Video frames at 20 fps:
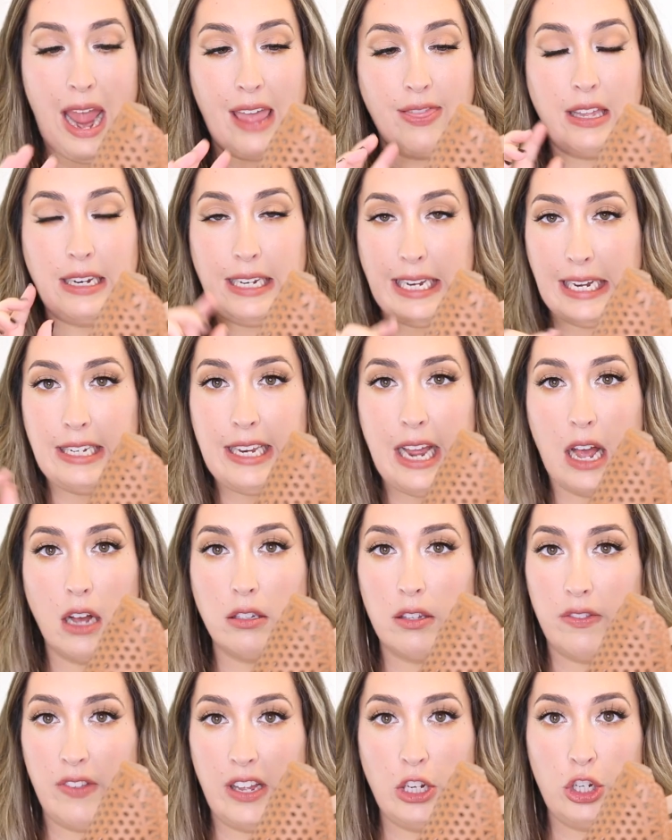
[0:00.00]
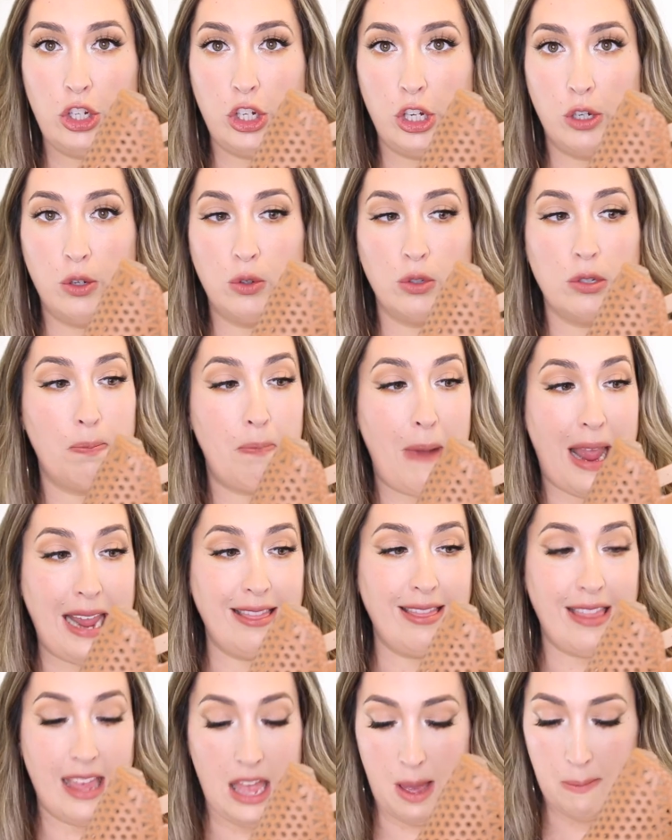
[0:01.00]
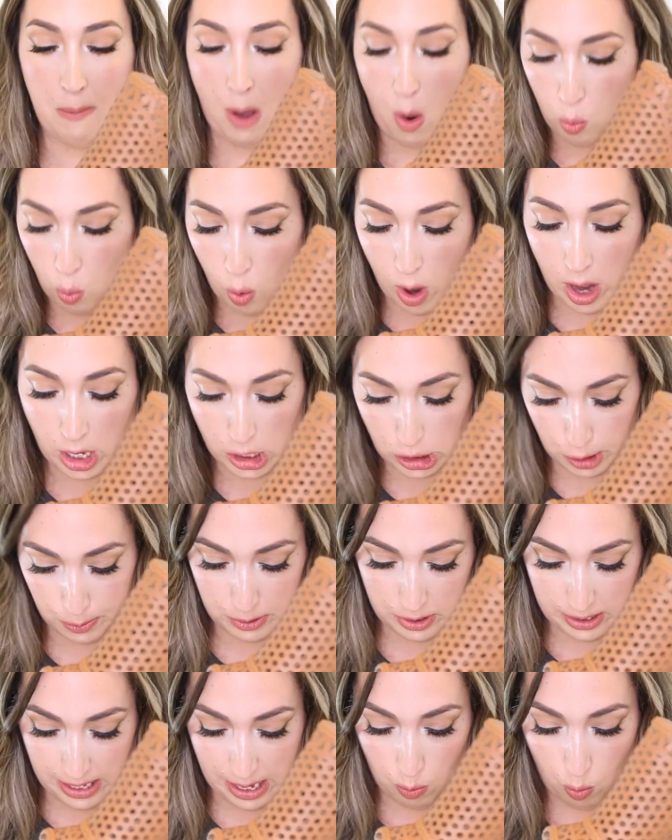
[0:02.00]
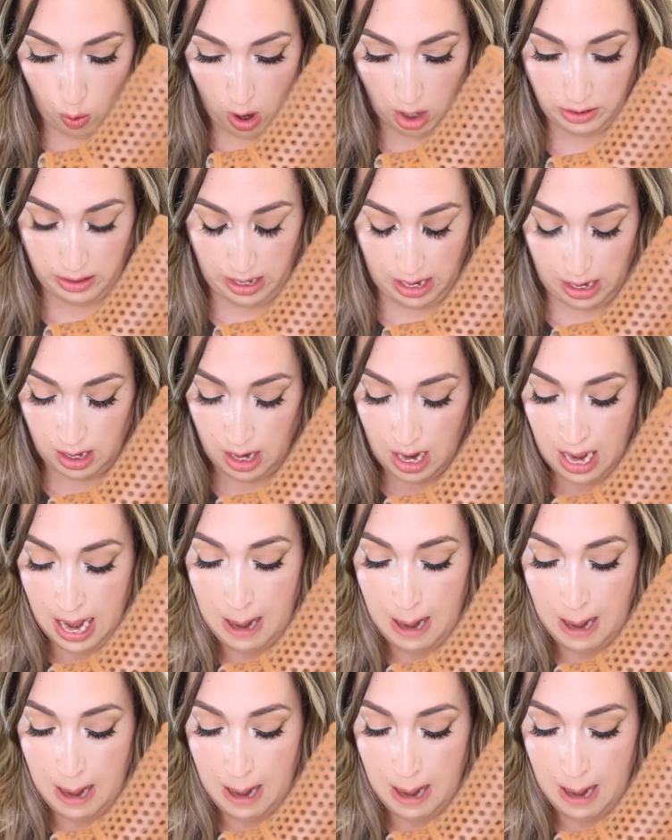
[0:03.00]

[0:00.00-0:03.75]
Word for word: and the details of these shoes make them one hundred percent worth it.